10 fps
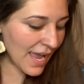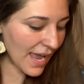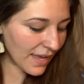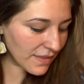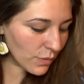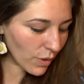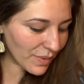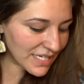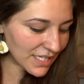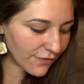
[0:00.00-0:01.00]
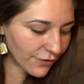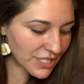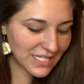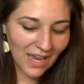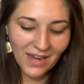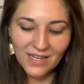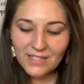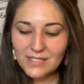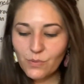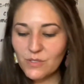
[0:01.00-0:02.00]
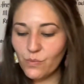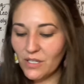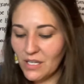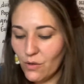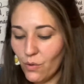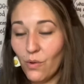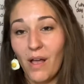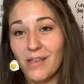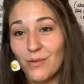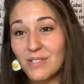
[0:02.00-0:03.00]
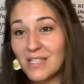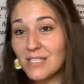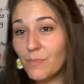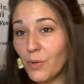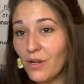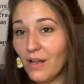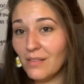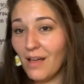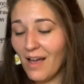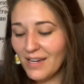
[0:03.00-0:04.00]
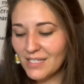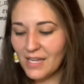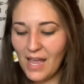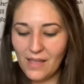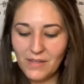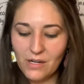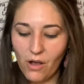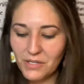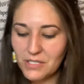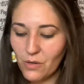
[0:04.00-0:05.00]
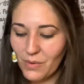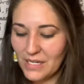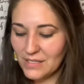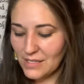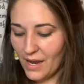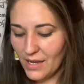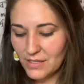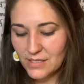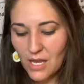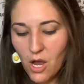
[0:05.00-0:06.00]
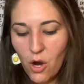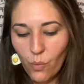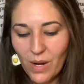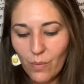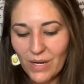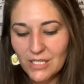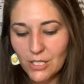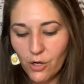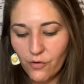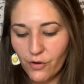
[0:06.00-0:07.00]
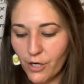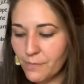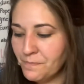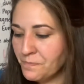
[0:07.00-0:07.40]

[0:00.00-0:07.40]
And then what we did for science was really cool. I used this book a lot. And then also in science, we went over